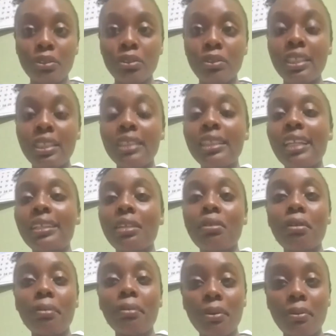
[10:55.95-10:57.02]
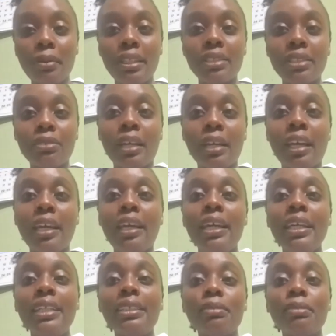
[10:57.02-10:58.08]
So these are the common ways where
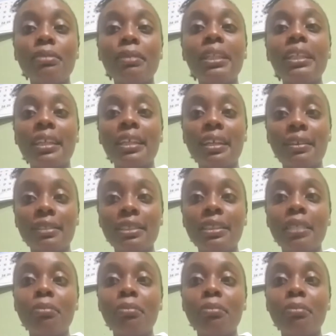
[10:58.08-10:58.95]
it's being inherited.